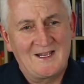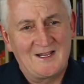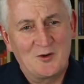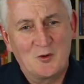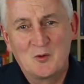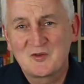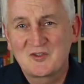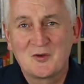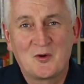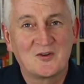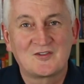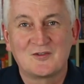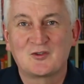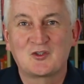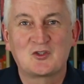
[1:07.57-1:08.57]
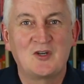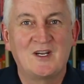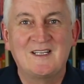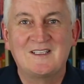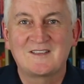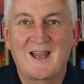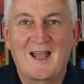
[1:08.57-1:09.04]
all sorts of
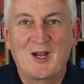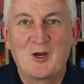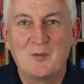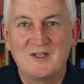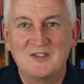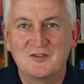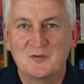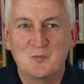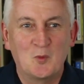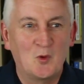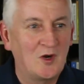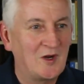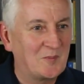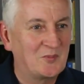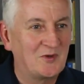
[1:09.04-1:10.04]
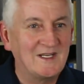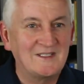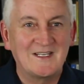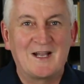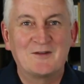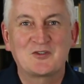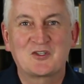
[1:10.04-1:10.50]
strange language and work
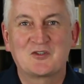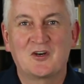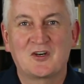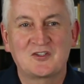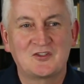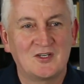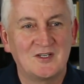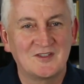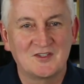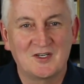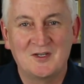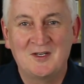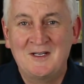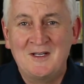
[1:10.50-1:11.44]
breakdown structures and